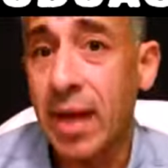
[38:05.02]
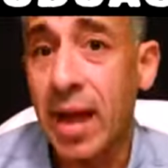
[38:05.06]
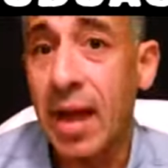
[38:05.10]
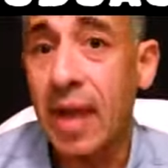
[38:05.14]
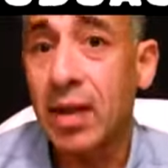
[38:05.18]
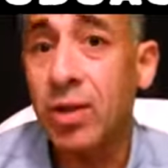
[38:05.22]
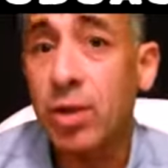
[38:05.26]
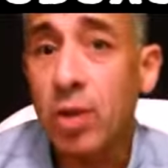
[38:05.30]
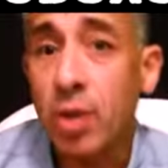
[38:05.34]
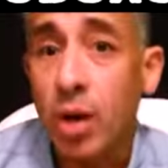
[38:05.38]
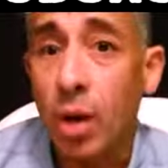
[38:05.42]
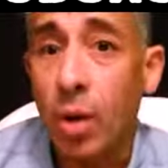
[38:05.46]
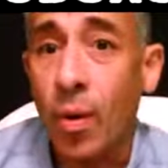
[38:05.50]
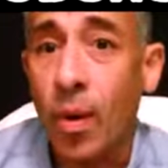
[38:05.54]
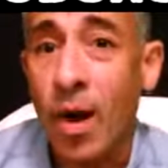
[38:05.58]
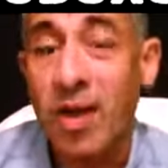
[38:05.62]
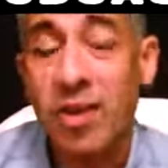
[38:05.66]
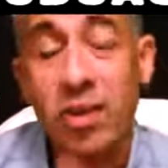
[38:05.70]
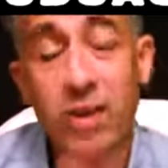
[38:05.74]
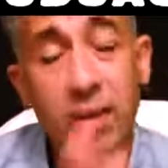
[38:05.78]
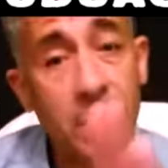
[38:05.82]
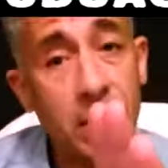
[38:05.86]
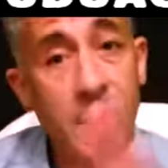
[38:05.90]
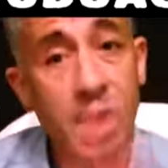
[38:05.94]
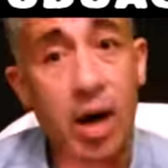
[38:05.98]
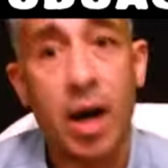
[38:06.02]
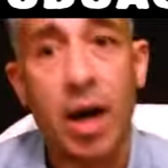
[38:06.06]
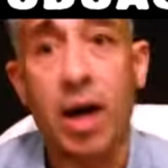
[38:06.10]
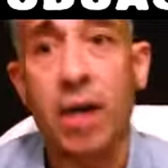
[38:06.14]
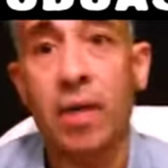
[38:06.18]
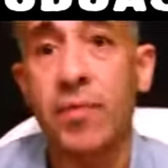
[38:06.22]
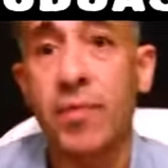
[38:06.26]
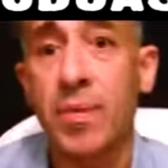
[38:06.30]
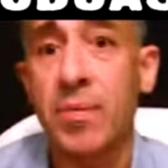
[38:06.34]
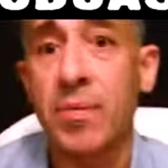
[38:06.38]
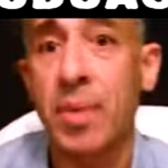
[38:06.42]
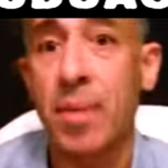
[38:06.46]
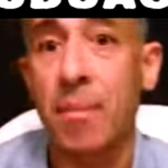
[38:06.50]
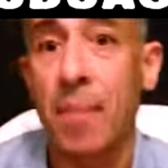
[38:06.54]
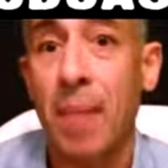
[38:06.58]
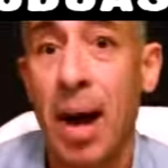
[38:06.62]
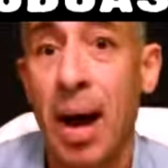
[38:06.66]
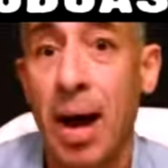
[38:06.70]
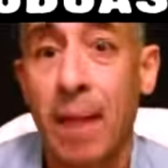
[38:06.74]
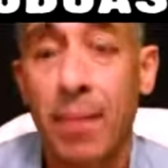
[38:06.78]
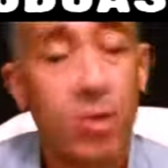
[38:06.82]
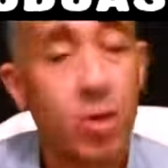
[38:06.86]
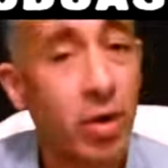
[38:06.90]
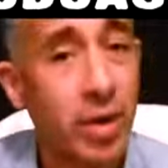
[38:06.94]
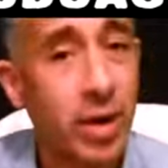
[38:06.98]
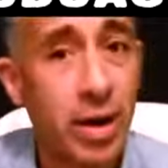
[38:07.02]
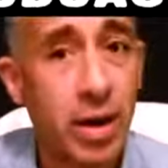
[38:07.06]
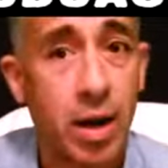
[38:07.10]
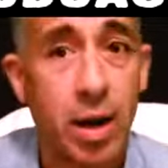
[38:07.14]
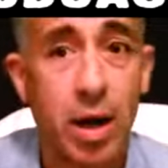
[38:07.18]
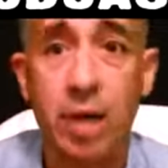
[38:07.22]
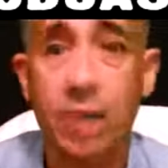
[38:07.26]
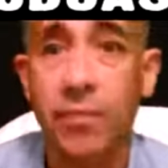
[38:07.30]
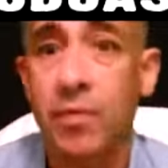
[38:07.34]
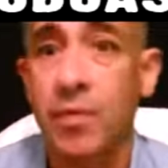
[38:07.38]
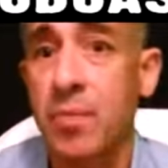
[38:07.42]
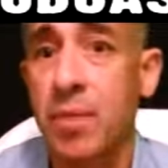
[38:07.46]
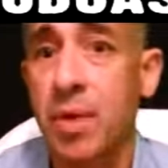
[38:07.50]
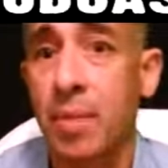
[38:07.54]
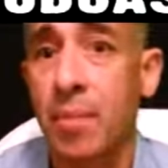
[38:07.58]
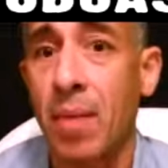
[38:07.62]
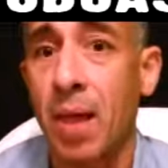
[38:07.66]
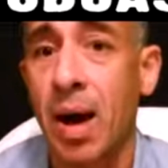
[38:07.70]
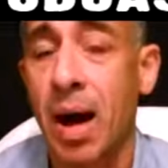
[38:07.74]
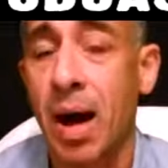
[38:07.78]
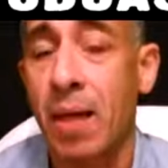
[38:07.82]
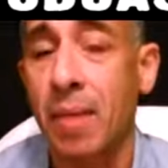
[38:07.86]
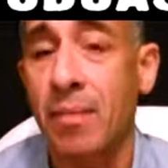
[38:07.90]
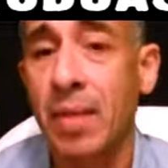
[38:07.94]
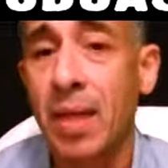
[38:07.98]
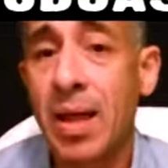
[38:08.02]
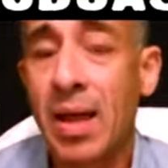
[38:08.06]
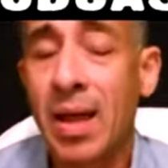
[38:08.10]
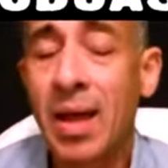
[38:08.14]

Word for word: you know what? You need a hug from your mom. Go get a hug from your mom.